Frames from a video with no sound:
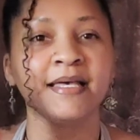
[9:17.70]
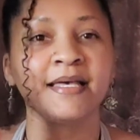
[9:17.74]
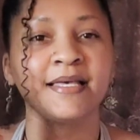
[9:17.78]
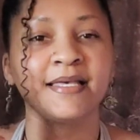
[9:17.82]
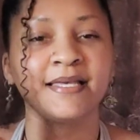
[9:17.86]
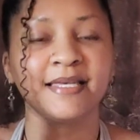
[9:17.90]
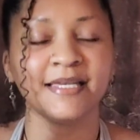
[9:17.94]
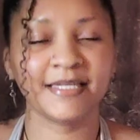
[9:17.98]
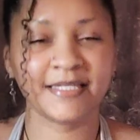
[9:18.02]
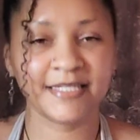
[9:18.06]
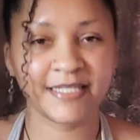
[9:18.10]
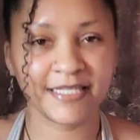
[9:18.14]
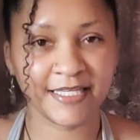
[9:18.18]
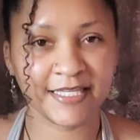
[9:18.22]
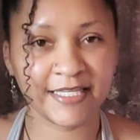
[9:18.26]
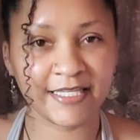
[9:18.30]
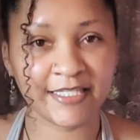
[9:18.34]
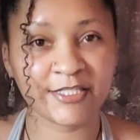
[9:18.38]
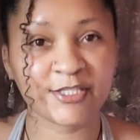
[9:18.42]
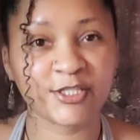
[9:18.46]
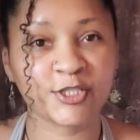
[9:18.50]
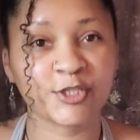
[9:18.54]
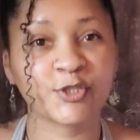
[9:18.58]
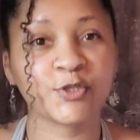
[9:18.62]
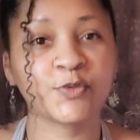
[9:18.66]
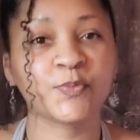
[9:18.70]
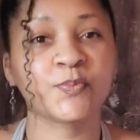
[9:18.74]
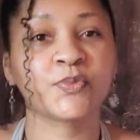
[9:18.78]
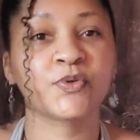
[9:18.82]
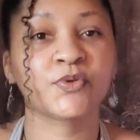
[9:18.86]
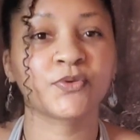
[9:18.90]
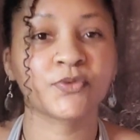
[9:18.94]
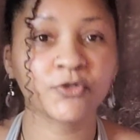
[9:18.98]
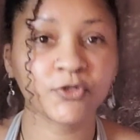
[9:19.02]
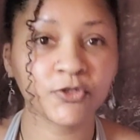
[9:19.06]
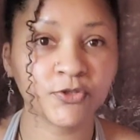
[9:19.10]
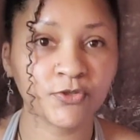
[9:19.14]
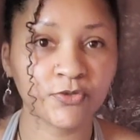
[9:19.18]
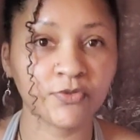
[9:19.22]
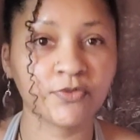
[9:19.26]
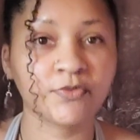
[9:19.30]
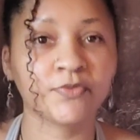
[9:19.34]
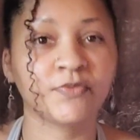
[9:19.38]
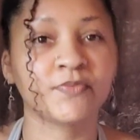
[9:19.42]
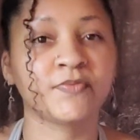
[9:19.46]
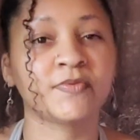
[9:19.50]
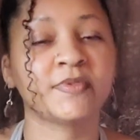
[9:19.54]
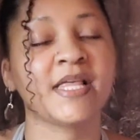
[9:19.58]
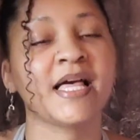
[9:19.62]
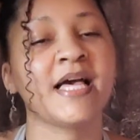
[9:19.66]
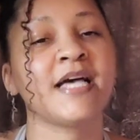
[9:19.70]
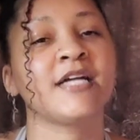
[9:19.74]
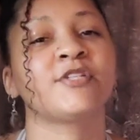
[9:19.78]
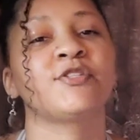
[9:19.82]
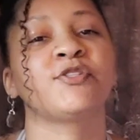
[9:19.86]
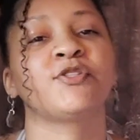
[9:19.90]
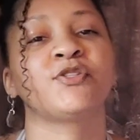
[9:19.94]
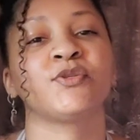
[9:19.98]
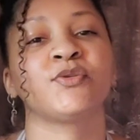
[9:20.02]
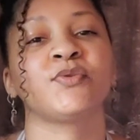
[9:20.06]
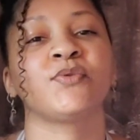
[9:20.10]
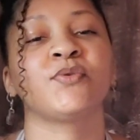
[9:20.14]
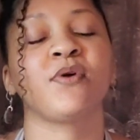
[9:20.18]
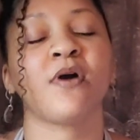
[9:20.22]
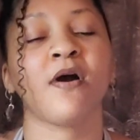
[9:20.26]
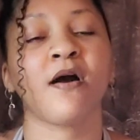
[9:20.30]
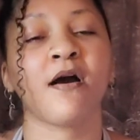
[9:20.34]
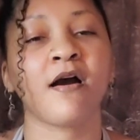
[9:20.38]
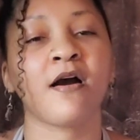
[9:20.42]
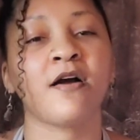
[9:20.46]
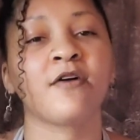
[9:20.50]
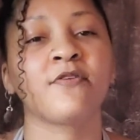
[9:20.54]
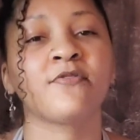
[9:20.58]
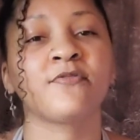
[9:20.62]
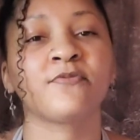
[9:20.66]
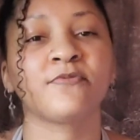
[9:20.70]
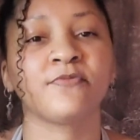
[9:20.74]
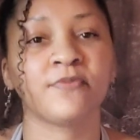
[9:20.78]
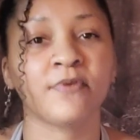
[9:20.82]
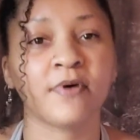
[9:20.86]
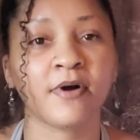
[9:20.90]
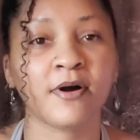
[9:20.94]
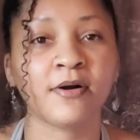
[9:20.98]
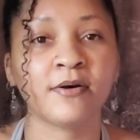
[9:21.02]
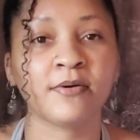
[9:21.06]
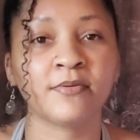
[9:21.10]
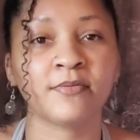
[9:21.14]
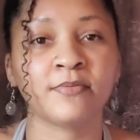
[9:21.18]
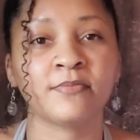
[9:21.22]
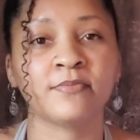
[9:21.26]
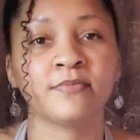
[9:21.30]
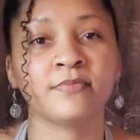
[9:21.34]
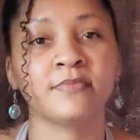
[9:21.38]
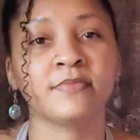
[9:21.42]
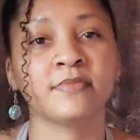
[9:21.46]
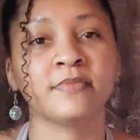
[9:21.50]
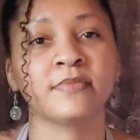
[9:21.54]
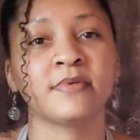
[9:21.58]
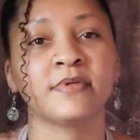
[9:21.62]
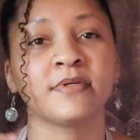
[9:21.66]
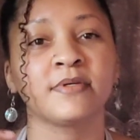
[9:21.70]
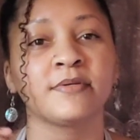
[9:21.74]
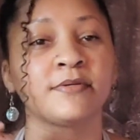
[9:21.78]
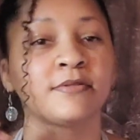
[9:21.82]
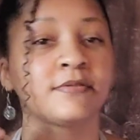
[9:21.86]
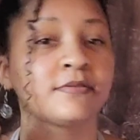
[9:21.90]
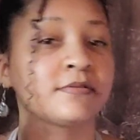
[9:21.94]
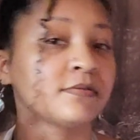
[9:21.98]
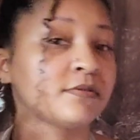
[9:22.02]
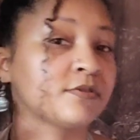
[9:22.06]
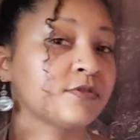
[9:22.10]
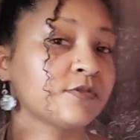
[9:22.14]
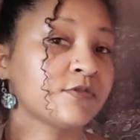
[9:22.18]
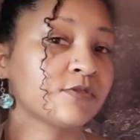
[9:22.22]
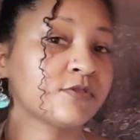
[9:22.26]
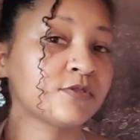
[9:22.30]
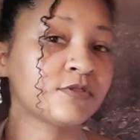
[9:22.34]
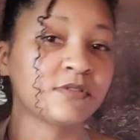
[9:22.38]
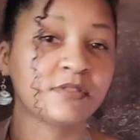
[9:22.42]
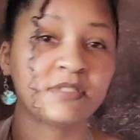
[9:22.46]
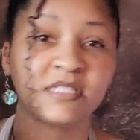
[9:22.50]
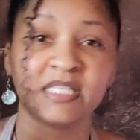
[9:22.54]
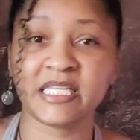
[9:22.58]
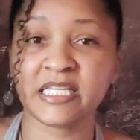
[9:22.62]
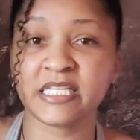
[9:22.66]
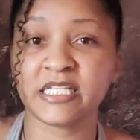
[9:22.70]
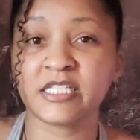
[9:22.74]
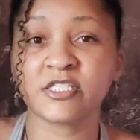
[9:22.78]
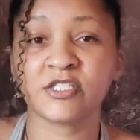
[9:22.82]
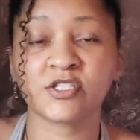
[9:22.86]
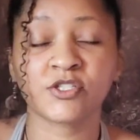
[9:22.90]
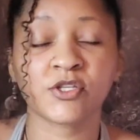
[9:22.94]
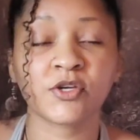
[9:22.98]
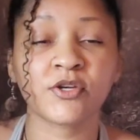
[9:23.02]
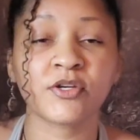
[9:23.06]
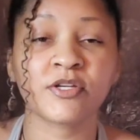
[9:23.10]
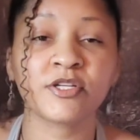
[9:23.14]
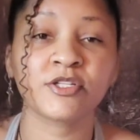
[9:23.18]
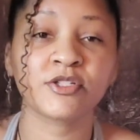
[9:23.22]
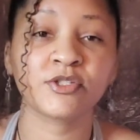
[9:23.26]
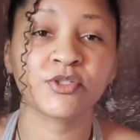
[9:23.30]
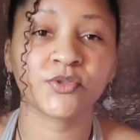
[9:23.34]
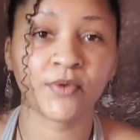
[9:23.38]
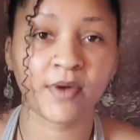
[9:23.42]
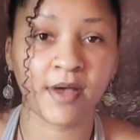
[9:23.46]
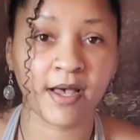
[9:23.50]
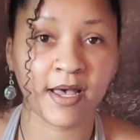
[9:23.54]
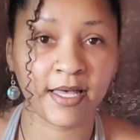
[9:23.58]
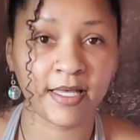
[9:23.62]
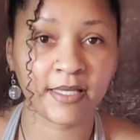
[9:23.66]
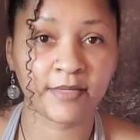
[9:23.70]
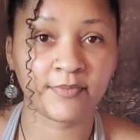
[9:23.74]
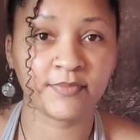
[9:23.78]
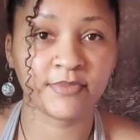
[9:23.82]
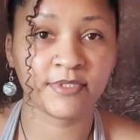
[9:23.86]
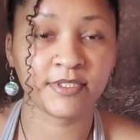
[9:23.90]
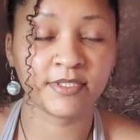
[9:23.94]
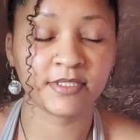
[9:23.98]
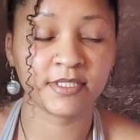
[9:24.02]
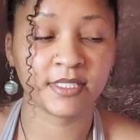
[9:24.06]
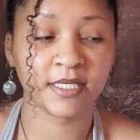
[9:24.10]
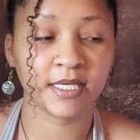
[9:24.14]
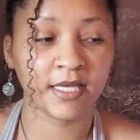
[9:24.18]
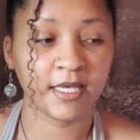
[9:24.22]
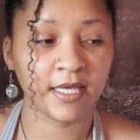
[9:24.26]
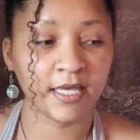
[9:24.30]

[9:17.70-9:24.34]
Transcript: It is to prove that you are from these certain tribes.